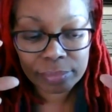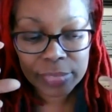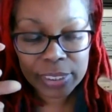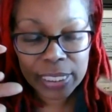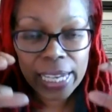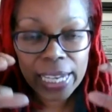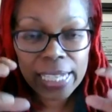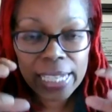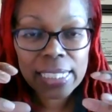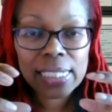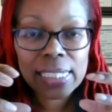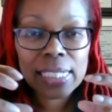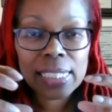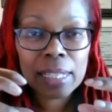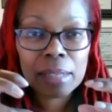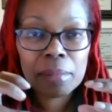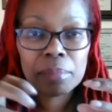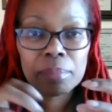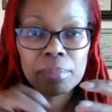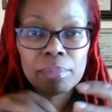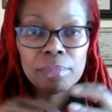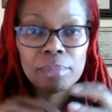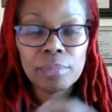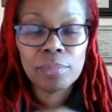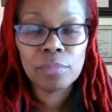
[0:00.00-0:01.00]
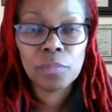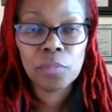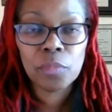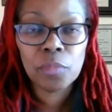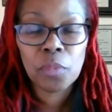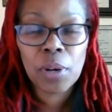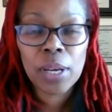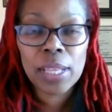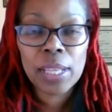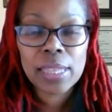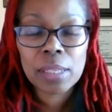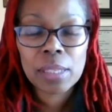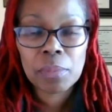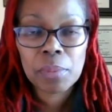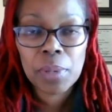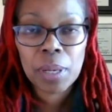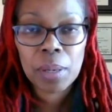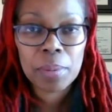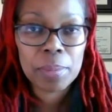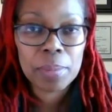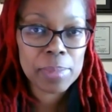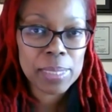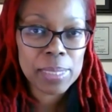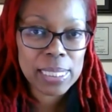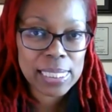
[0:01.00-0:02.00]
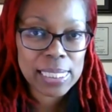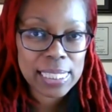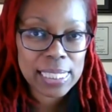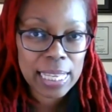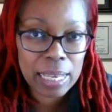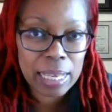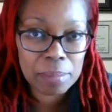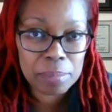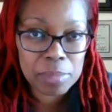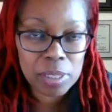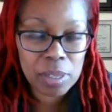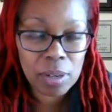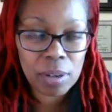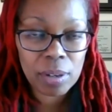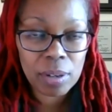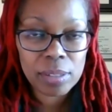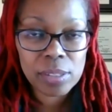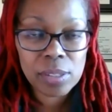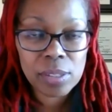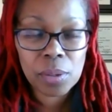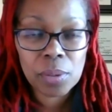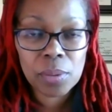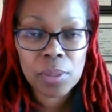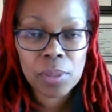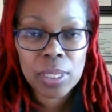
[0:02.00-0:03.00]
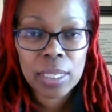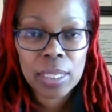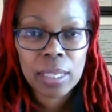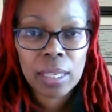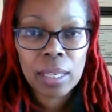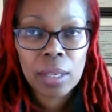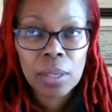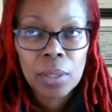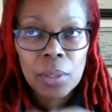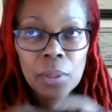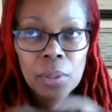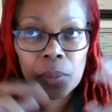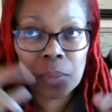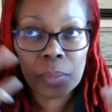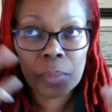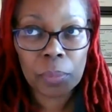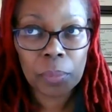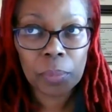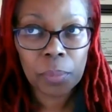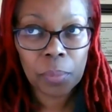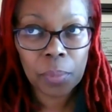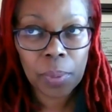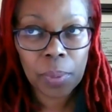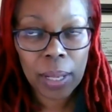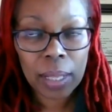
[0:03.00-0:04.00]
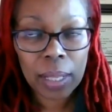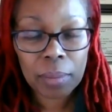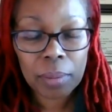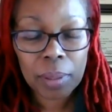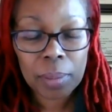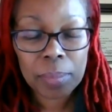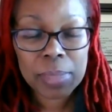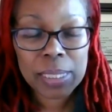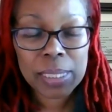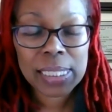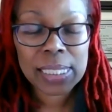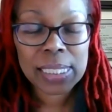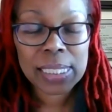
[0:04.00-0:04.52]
tightened up what the well women's exams are. So the well women's